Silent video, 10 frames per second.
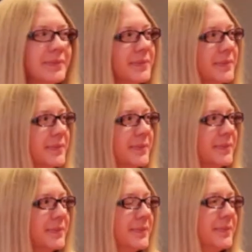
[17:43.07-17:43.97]

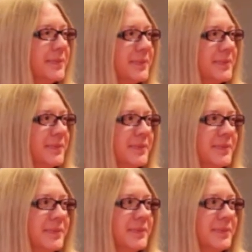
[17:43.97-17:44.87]

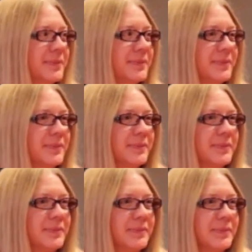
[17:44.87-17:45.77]

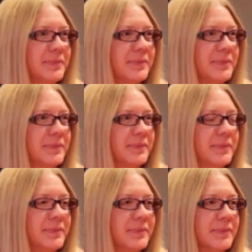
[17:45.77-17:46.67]

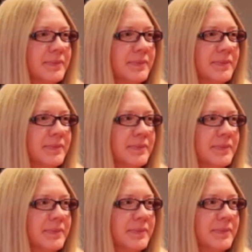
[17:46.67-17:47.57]

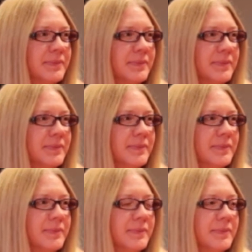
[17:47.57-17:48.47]

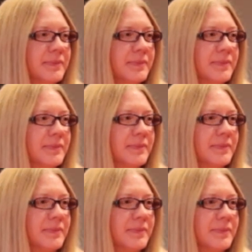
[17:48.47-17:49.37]

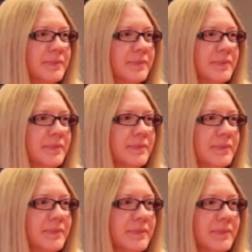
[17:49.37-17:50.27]

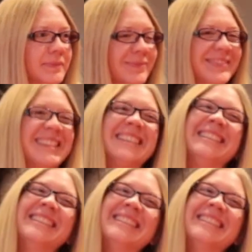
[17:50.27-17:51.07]
(not speaking)